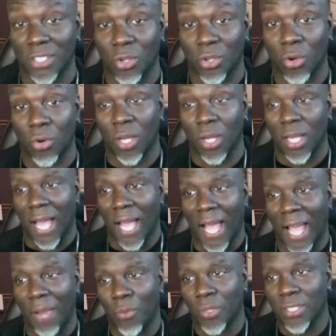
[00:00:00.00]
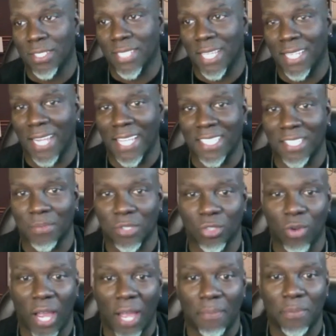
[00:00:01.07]
So I wouldn't say that I
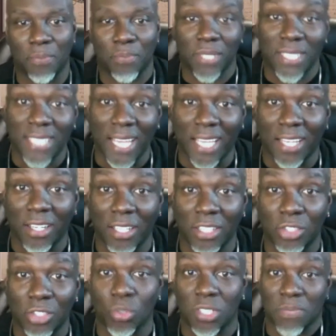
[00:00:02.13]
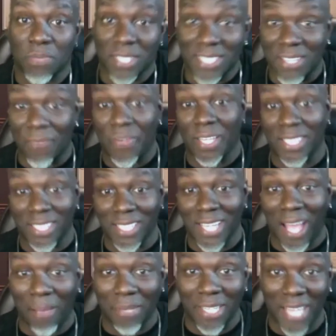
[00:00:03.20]
subscribe particularly to a specific
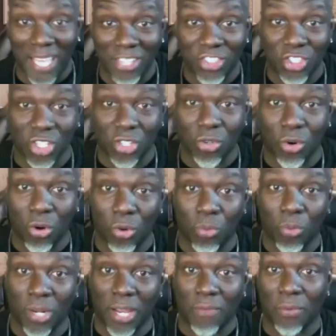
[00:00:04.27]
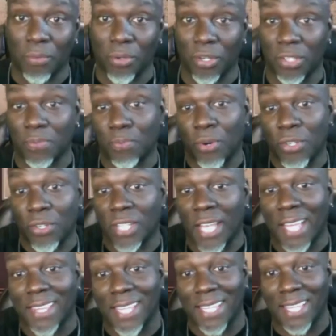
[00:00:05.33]
denomination or whatever, because personally,
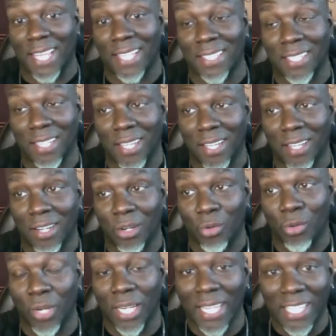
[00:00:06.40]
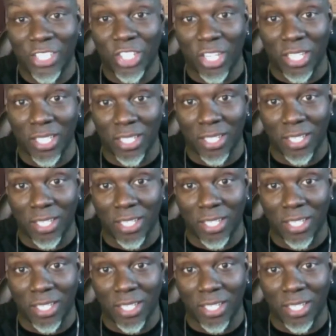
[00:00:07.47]
I think that religion